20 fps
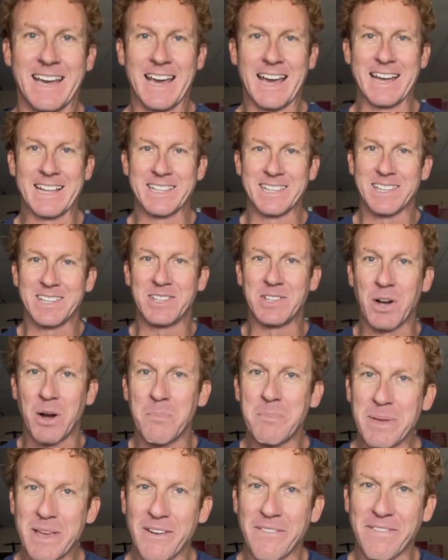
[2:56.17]
And
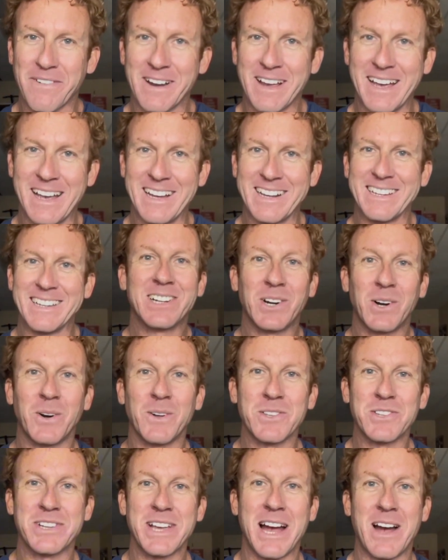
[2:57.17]
don't be afraid,
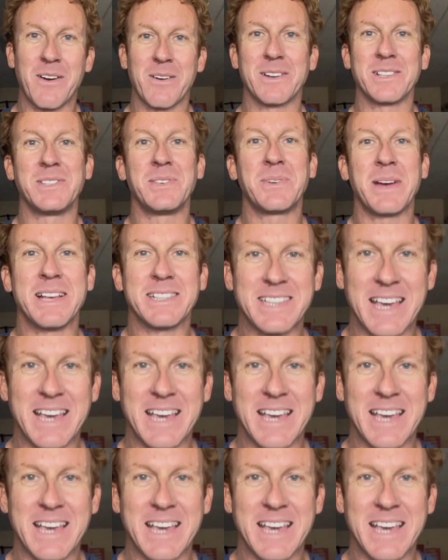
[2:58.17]
cold showers, you guys guys